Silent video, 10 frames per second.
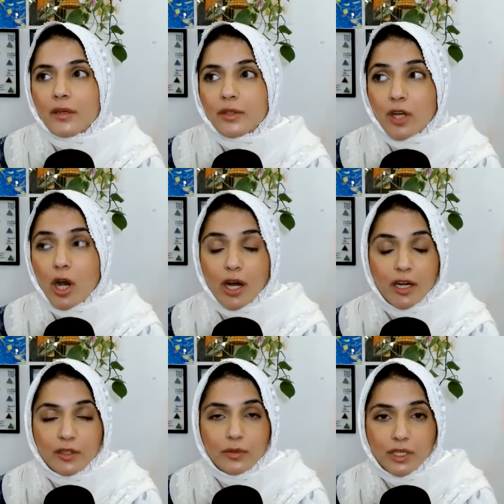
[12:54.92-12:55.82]
he was a
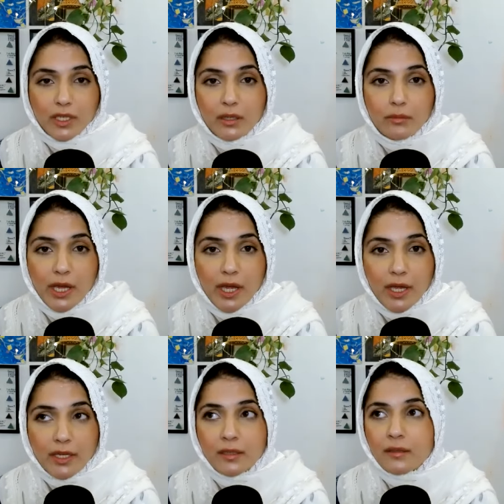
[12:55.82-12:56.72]
hardworking
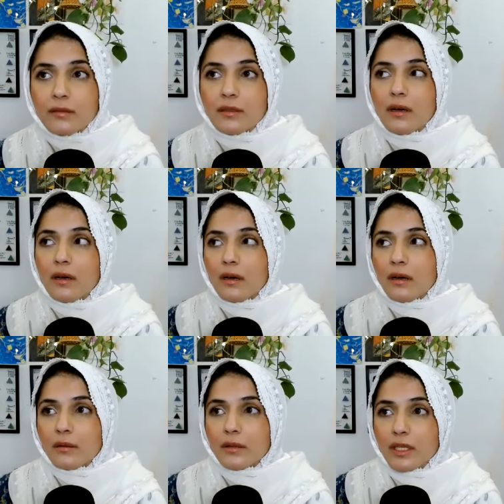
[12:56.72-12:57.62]
man
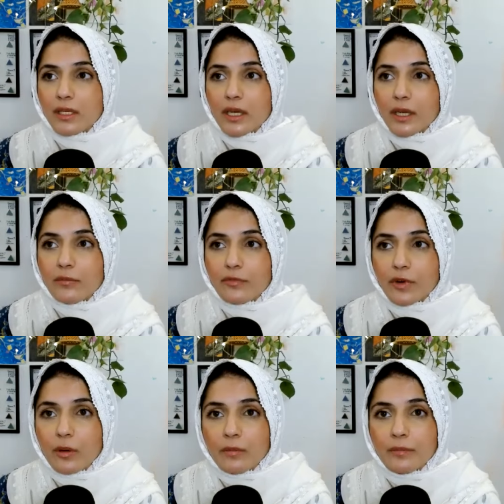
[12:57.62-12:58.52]
uh, he came
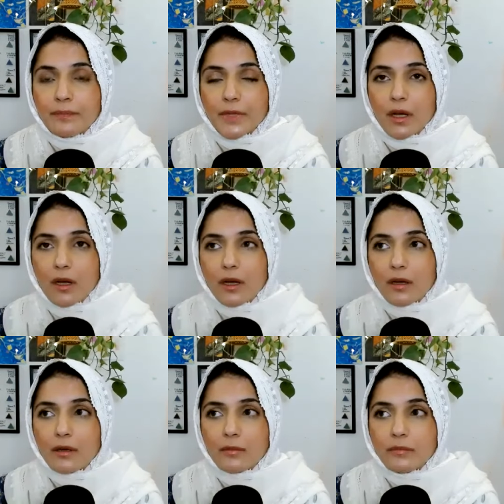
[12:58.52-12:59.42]
from
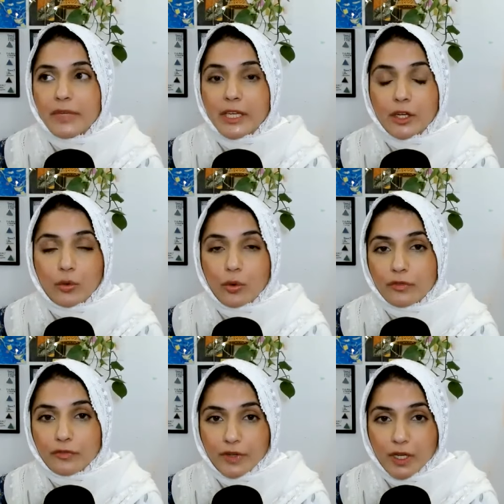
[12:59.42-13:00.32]
uh, being an
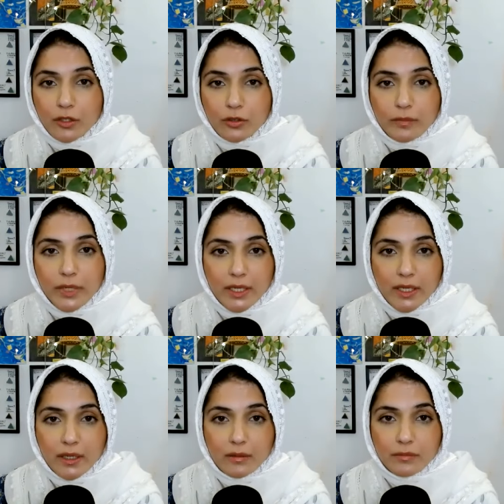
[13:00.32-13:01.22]
orphan to
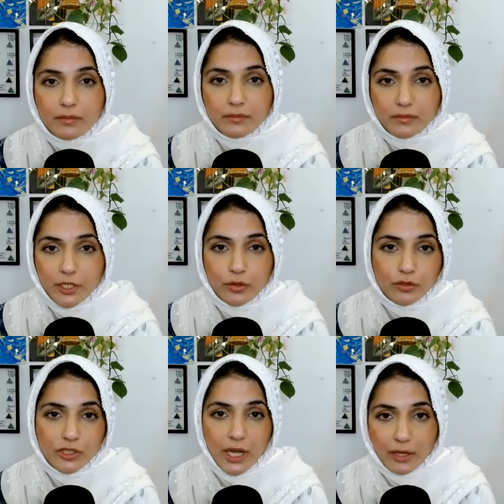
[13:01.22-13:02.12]
building a
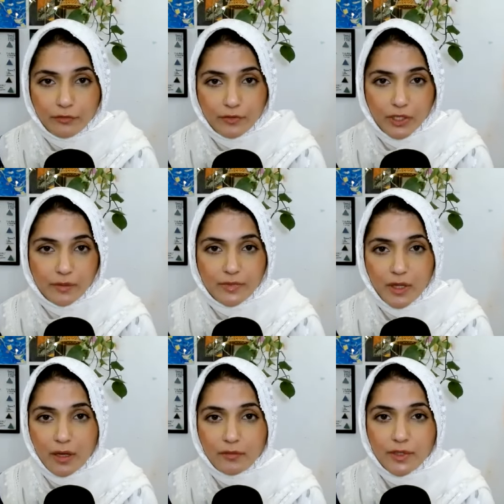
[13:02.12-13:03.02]
huge life for
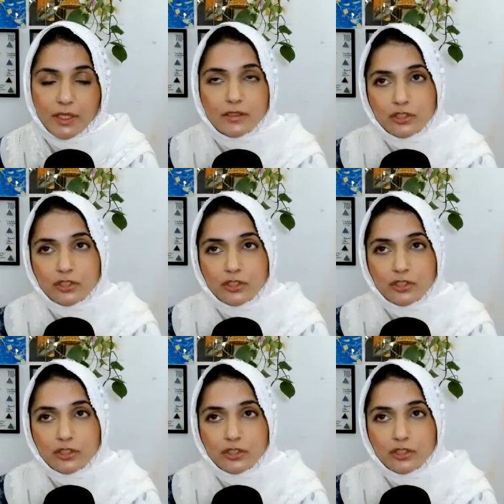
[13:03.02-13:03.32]
himself and